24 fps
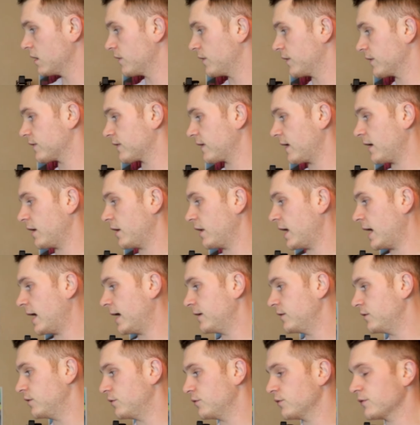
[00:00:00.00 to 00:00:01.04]
The style I
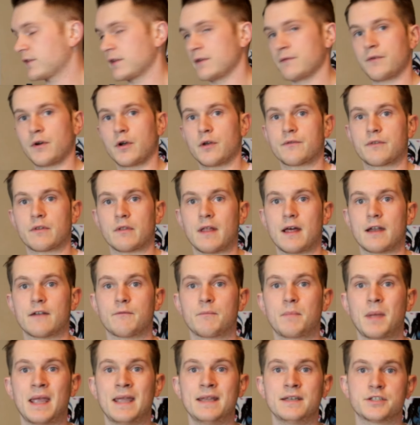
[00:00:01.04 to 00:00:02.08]
used involves a lot
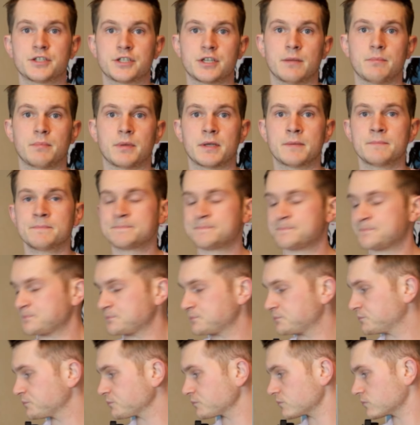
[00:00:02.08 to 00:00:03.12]
of paint chipping,
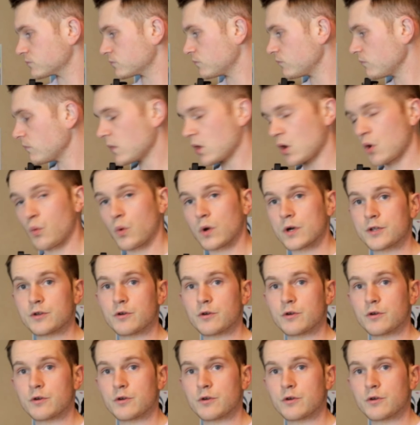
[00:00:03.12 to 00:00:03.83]
where